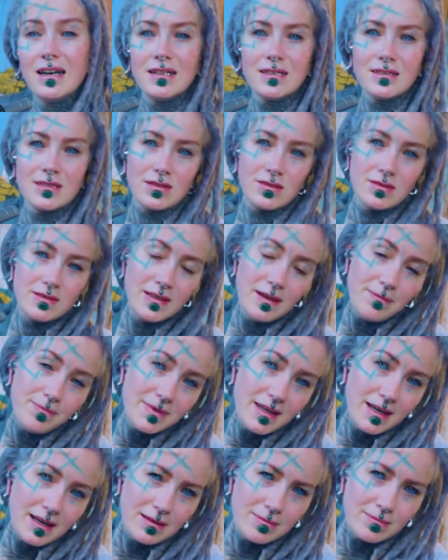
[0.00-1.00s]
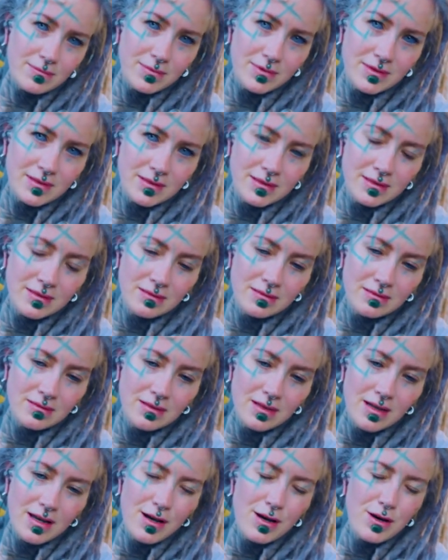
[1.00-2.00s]
So sometimes
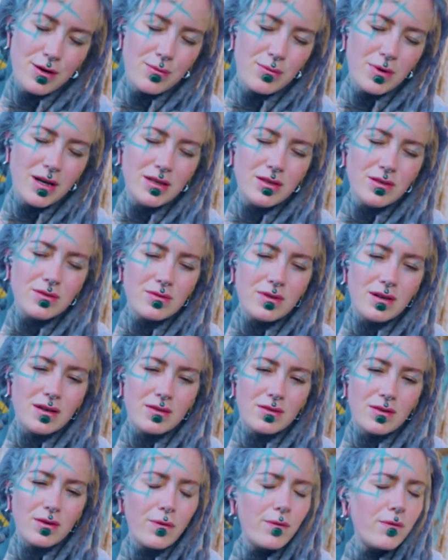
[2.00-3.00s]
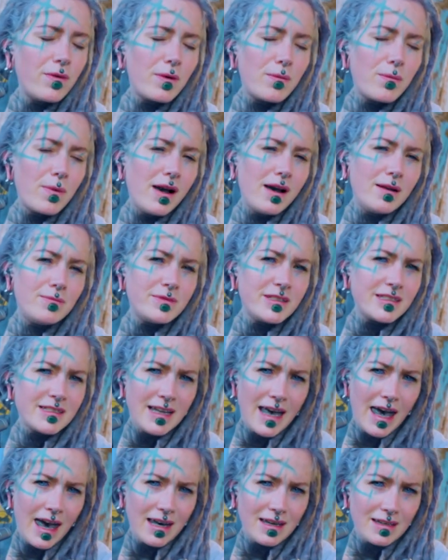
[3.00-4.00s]
when you are overwhelmed,
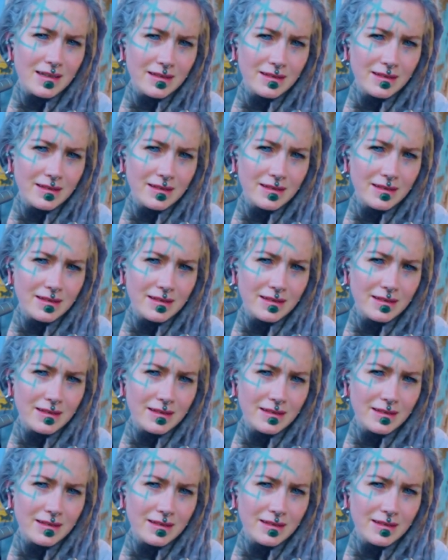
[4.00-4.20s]
sad,